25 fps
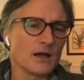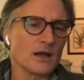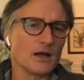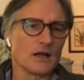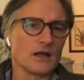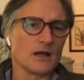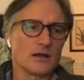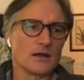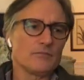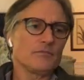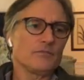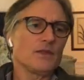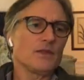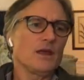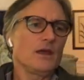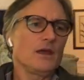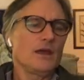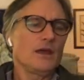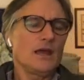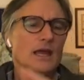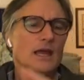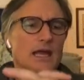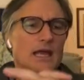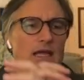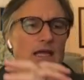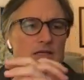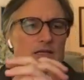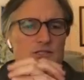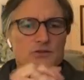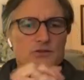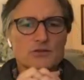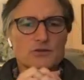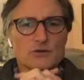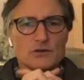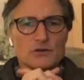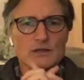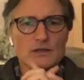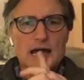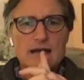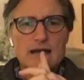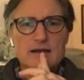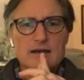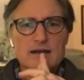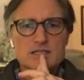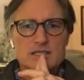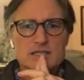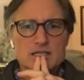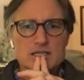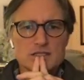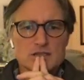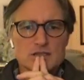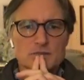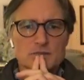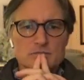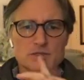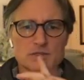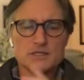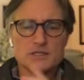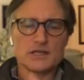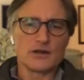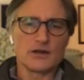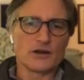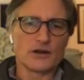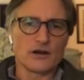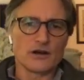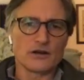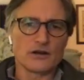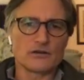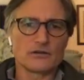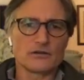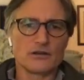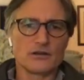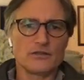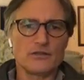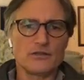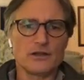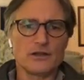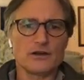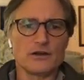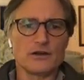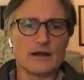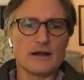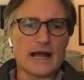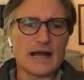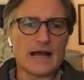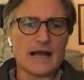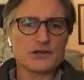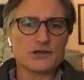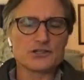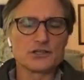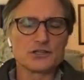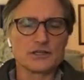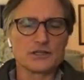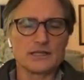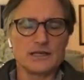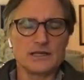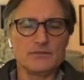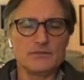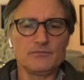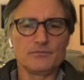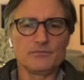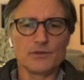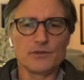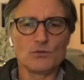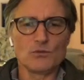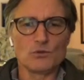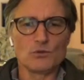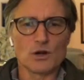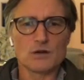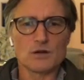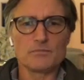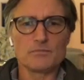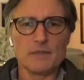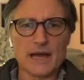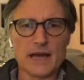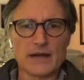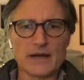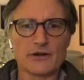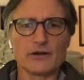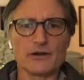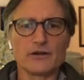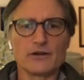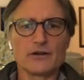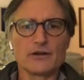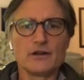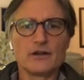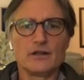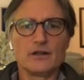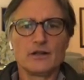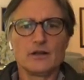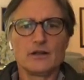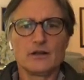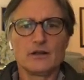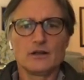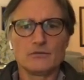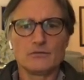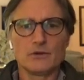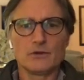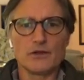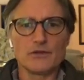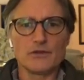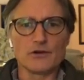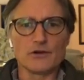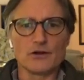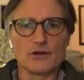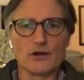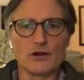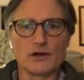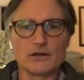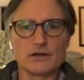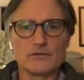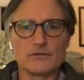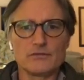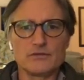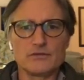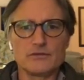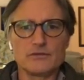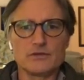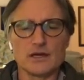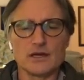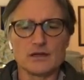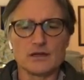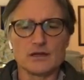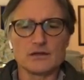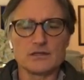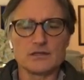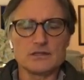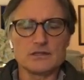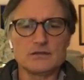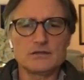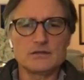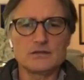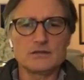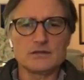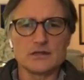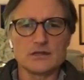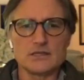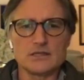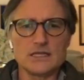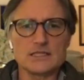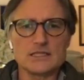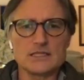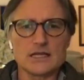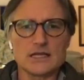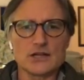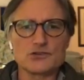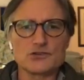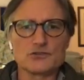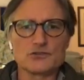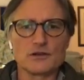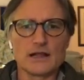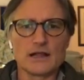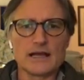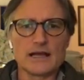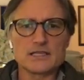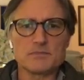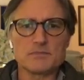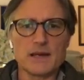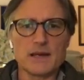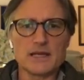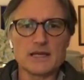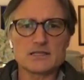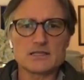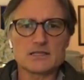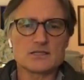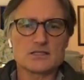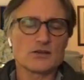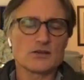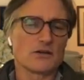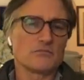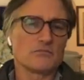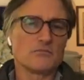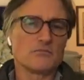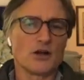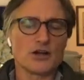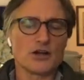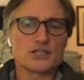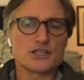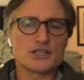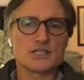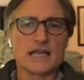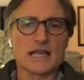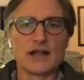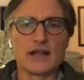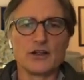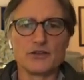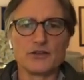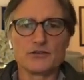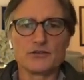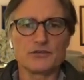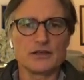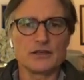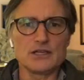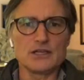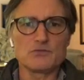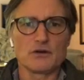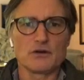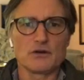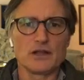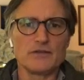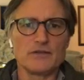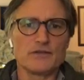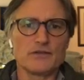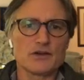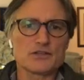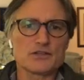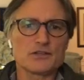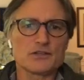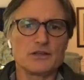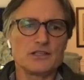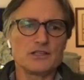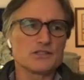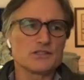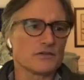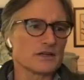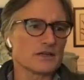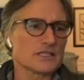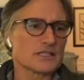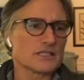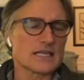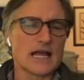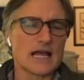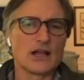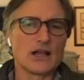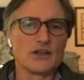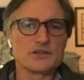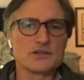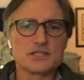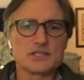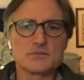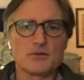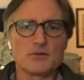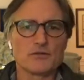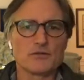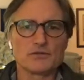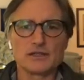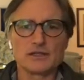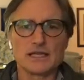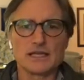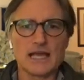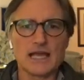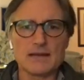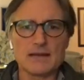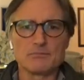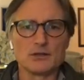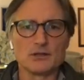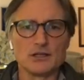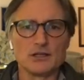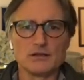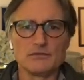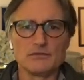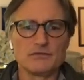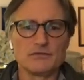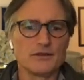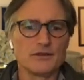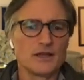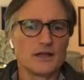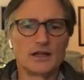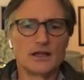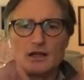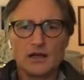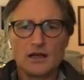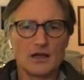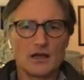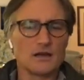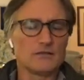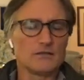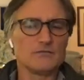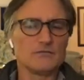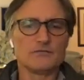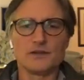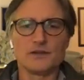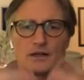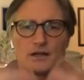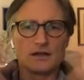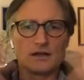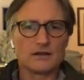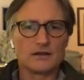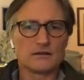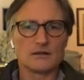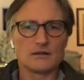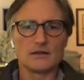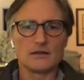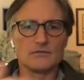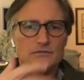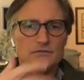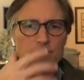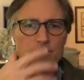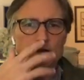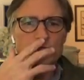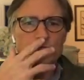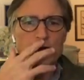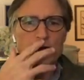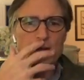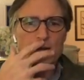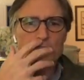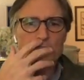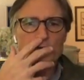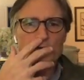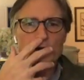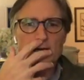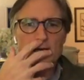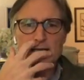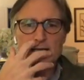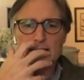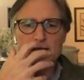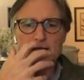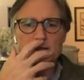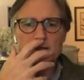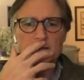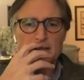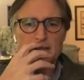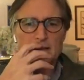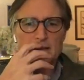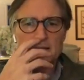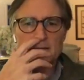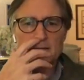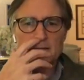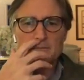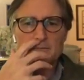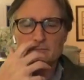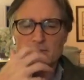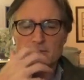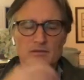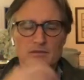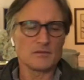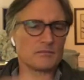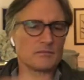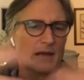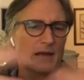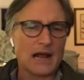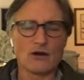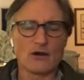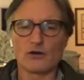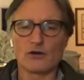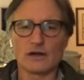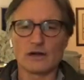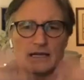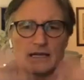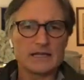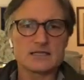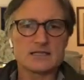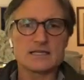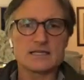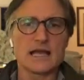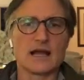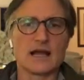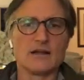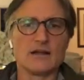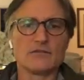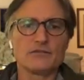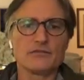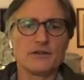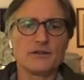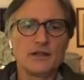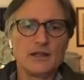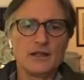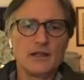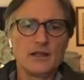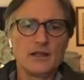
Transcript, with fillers: Um, and so there are a lot of systems that are, that are actually work better when they're on a, a, a decentralized basis. Our, our cells, each one, our, each of our cells is perfectly capable of, of, uh, of, of, operating, um, powering itself.